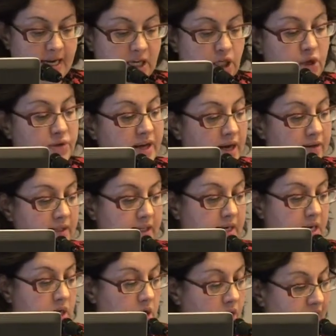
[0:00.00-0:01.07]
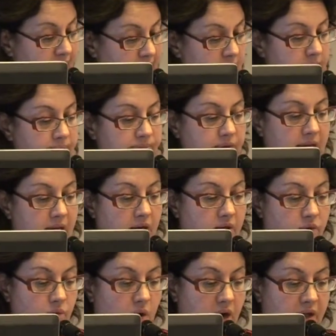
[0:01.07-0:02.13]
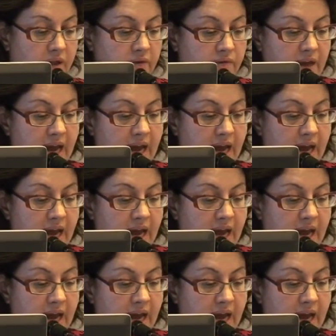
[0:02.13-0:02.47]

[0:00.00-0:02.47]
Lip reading: In 2009, Kenneth Roth,